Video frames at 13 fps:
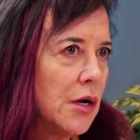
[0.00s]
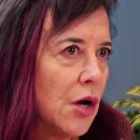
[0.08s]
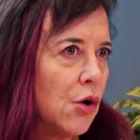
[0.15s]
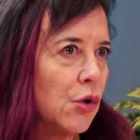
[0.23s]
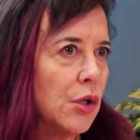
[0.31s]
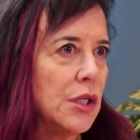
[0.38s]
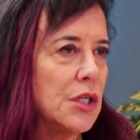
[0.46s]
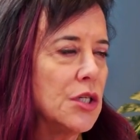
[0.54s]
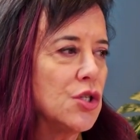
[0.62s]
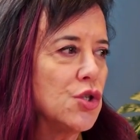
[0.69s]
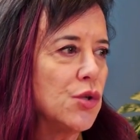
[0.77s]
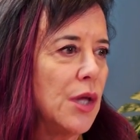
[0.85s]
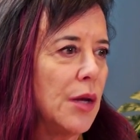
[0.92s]
Not only
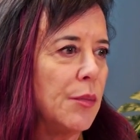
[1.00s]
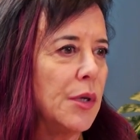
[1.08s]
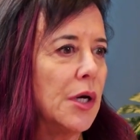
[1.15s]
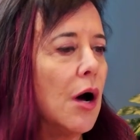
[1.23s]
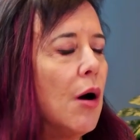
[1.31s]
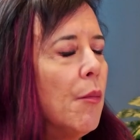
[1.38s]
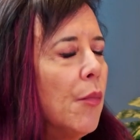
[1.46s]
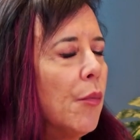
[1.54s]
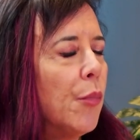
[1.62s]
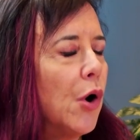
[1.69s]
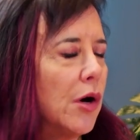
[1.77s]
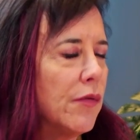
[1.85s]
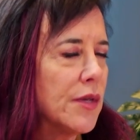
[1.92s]
do they become
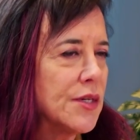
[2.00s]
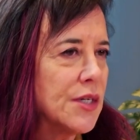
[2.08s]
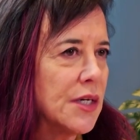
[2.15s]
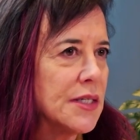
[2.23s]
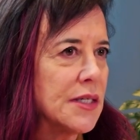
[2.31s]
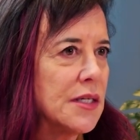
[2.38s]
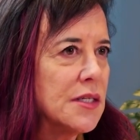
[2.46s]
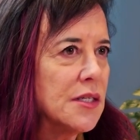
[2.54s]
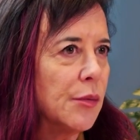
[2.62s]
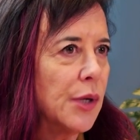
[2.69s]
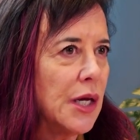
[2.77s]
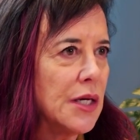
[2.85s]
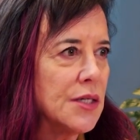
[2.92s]
part of the studies in
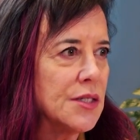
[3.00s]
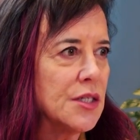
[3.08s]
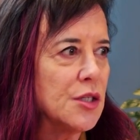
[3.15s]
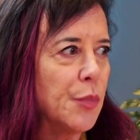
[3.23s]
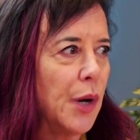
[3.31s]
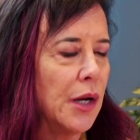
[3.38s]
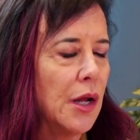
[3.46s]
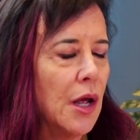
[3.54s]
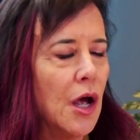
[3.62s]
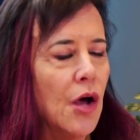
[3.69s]
some cases, but